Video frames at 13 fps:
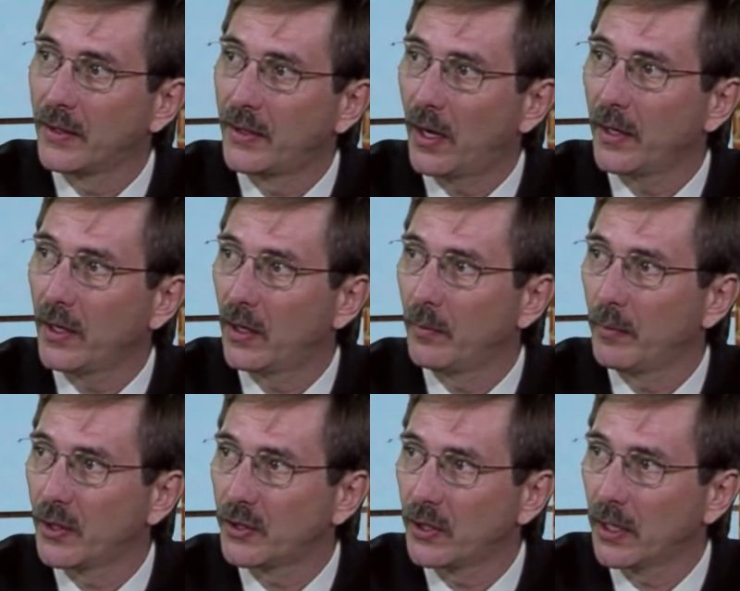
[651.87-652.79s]
done here in
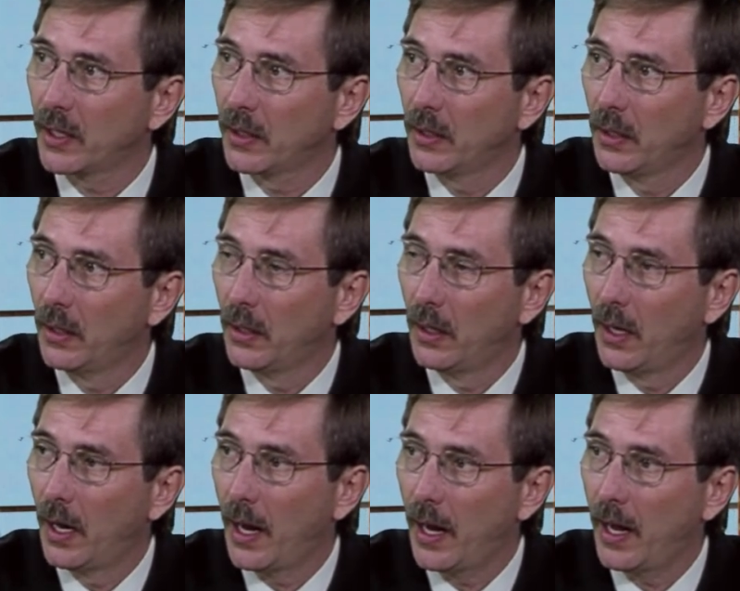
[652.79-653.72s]
Michigan
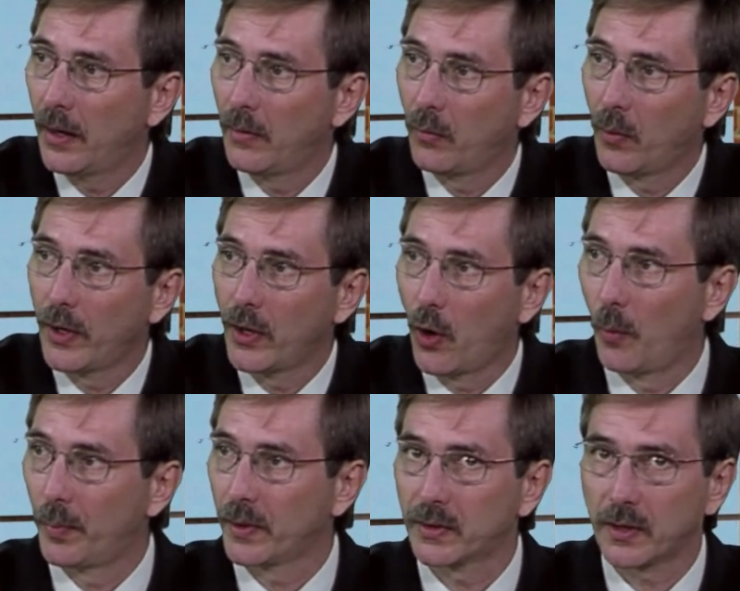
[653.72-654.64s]
and where you
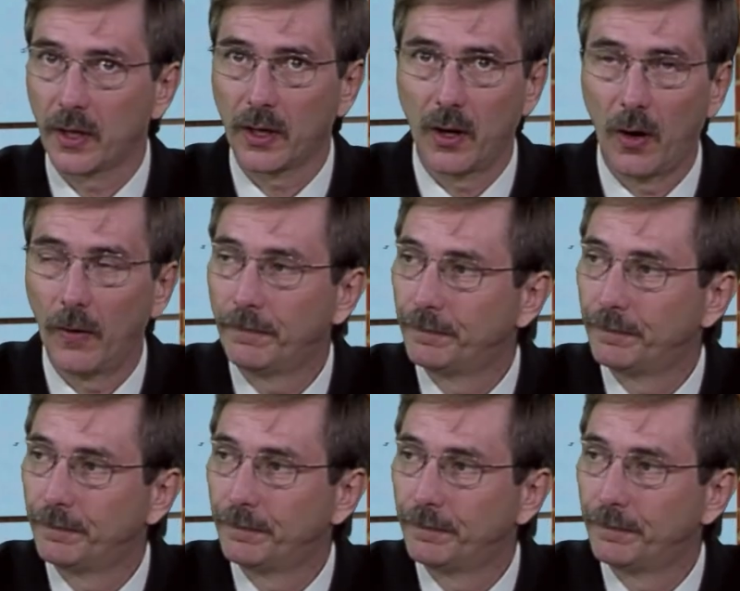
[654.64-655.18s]
hope it's going to go.